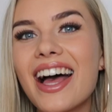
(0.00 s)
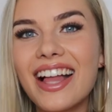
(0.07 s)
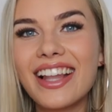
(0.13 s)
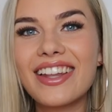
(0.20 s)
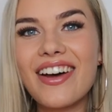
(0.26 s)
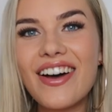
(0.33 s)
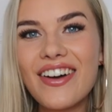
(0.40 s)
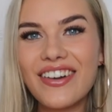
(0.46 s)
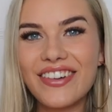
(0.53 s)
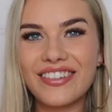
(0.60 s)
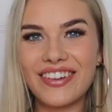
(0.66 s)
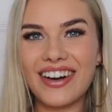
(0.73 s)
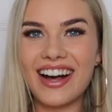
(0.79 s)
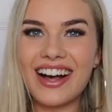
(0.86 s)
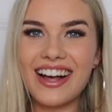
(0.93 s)

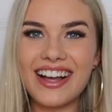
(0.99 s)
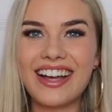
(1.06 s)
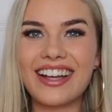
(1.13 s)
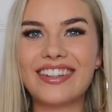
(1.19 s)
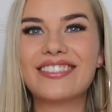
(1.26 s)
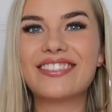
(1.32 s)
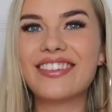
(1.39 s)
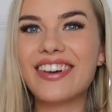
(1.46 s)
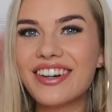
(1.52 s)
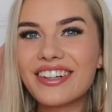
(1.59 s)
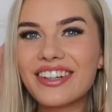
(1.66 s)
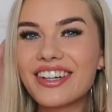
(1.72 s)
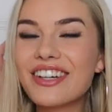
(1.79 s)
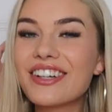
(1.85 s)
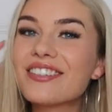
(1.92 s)
Hello, hi,
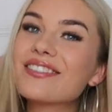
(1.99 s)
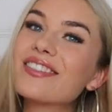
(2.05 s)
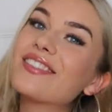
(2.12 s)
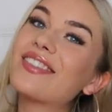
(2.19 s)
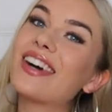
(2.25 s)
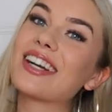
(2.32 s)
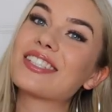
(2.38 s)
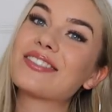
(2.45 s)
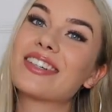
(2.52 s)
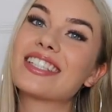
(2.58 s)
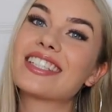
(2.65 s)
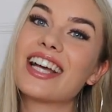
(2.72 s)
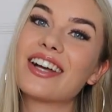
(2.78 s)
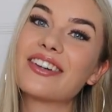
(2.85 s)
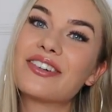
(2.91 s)
welcome back to my
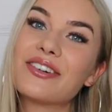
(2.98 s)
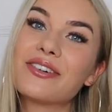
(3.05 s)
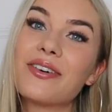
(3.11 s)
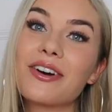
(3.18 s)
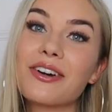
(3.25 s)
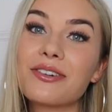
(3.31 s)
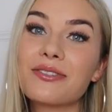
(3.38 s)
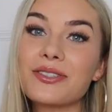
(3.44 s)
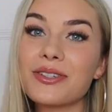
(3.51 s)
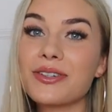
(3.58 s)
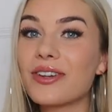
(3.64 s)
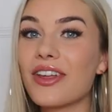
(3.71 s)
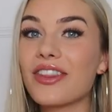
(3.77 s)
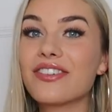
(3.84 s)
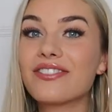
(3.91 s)
channel. Welcome to
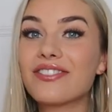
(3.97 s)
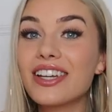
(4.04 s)
another